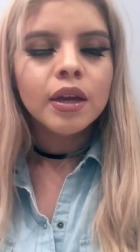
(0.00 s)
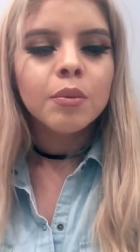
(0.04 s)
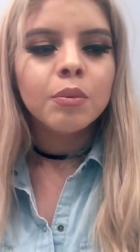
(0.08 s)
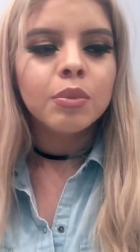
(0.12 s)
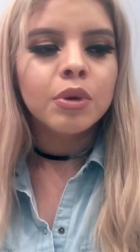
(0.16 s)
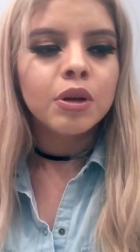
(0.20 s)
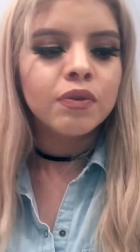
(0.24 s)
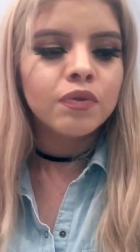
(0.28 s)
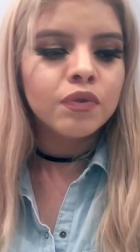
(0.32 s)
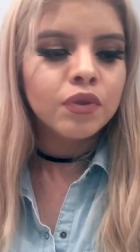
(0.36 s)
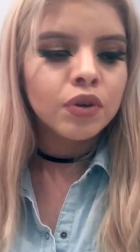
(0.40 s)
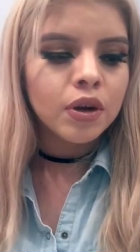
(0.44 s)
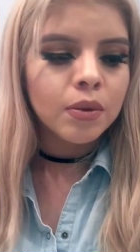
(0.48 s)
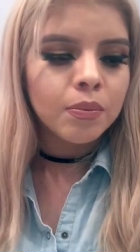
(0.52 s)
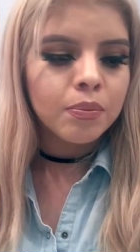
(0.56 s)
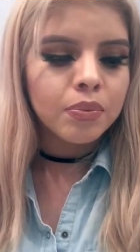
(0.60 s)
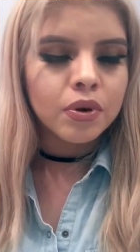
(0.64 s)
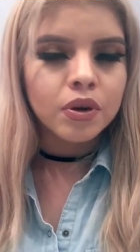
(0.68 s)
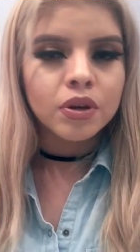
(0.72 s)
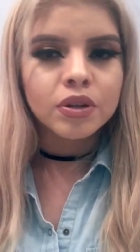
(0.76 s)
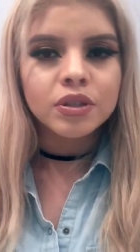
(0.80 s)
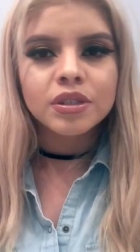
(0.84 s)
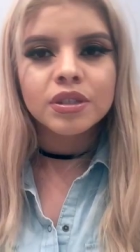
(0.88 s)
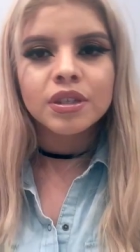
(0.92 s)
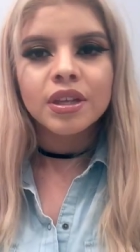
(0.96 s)
But if you're a
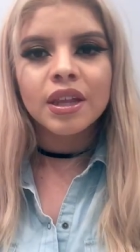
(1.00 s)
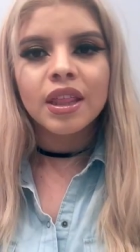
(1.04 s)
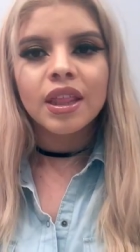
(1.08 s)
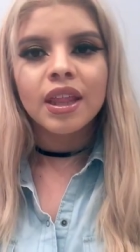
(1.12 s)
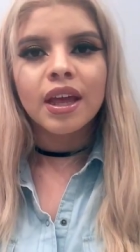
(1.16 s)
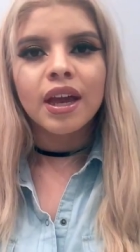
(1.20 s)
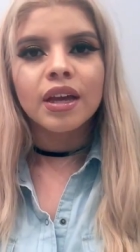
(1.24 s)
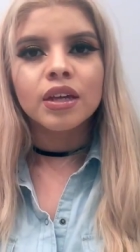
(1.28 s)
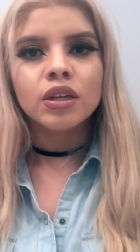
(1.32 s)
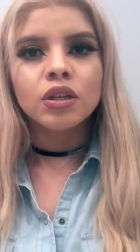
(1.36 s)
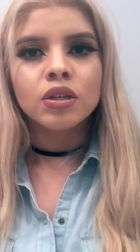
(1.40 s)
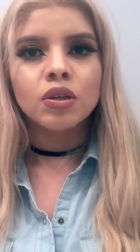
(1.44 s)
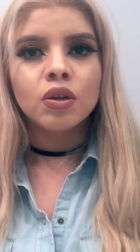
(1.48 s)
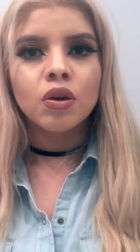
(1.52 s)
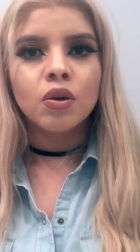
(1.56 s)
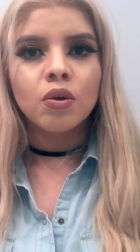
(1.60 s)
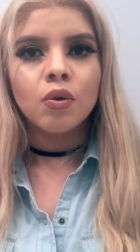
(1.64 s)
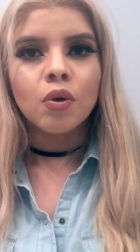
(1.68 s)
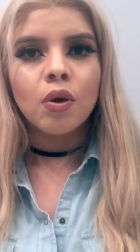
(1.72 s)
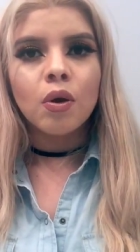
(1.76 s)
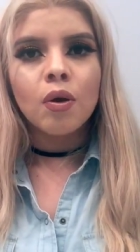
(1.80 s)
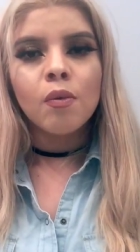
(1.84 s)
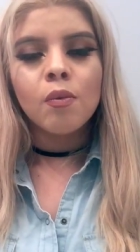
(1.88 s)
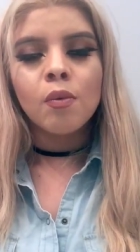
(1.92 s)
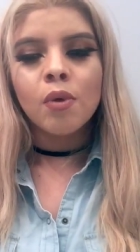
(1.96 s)
person that, you
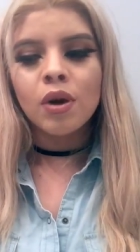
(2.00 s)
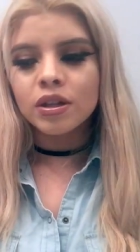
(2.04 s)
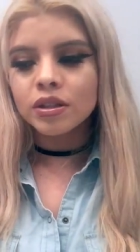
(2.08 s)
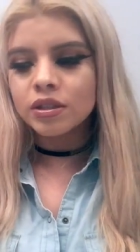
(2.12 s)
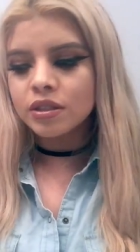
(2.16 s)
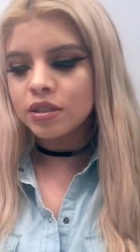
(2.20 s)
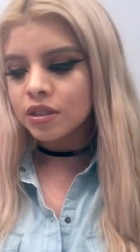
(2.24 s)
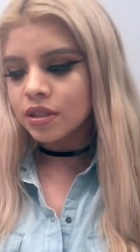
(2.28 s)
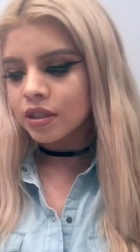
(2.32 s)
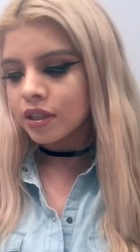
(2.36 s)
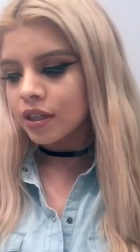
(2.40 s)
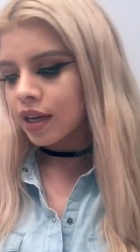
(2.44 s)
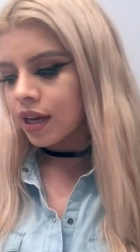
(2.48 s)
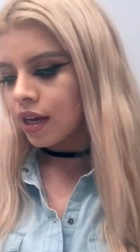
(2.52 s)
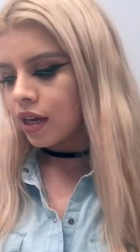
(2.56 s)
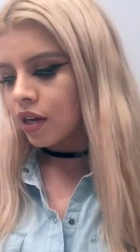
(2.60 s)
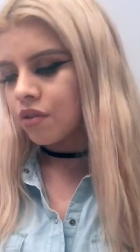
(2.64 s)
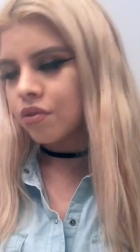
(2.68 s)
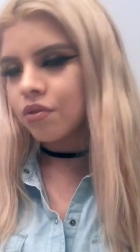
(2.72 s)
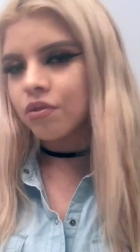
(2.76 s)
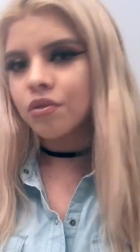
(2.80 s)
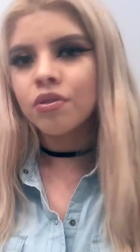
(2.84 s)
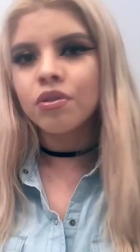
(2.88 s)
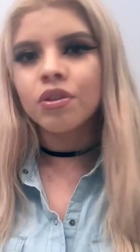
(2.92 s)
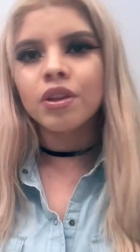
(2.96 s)
know, wants to look at
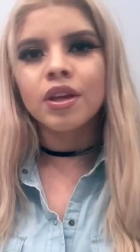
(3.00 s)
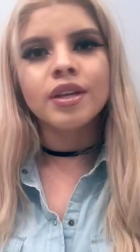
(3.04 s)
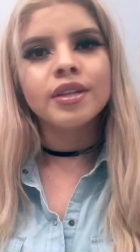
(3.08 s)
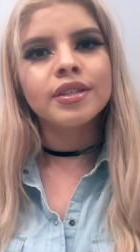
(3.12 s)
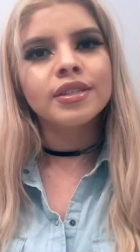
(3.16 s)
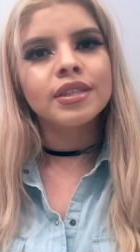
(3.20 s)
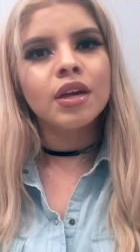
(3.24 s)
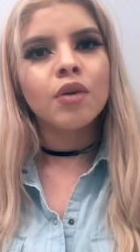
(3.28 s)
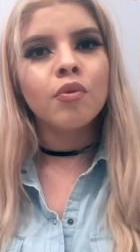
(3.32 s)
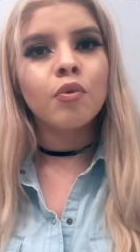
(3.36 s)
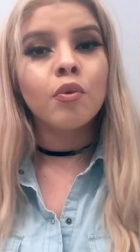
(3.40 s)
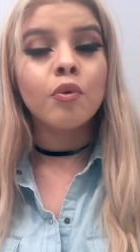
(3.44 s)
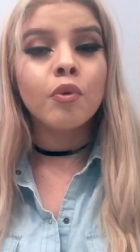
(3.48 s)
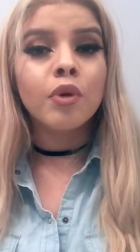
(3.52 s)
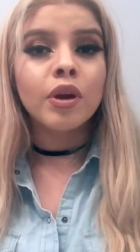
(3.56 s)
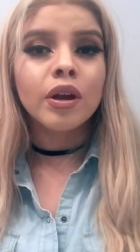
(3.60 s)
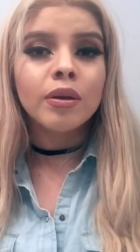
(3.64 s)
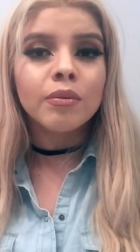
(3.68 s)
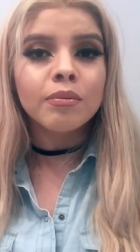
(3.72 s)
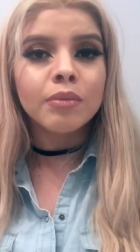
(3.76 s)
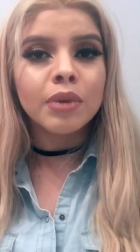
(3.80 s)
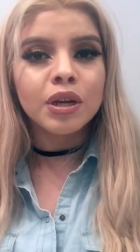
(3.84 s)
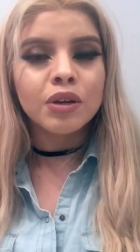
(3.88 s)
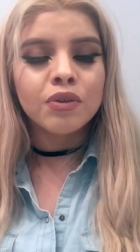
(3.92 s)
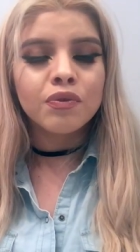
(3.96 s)
other things, I would
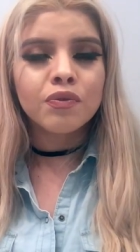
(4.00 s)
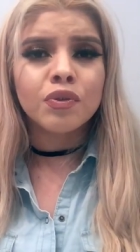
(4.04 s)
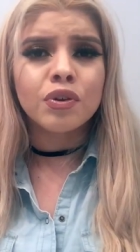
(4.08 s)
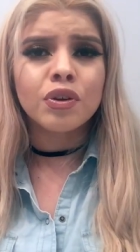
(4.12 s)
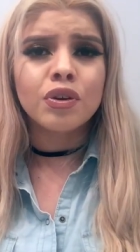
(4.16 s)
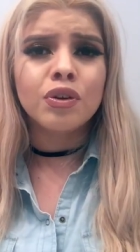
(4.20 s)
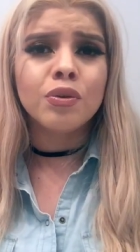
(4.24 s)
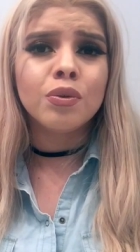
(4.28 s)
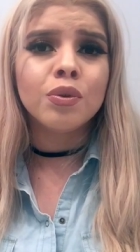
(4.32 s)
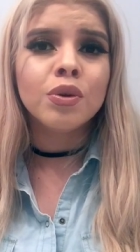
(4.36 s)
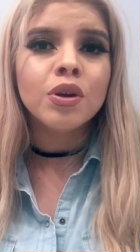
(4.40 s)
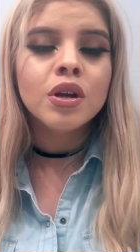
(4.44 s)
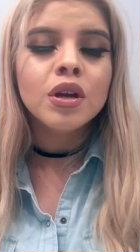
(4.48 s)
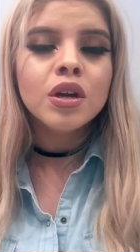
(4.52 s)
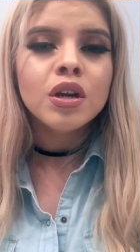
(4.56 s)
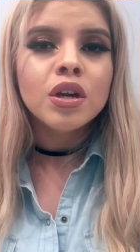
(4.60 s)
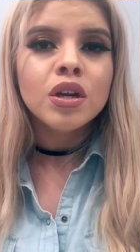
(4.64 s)
recommend for you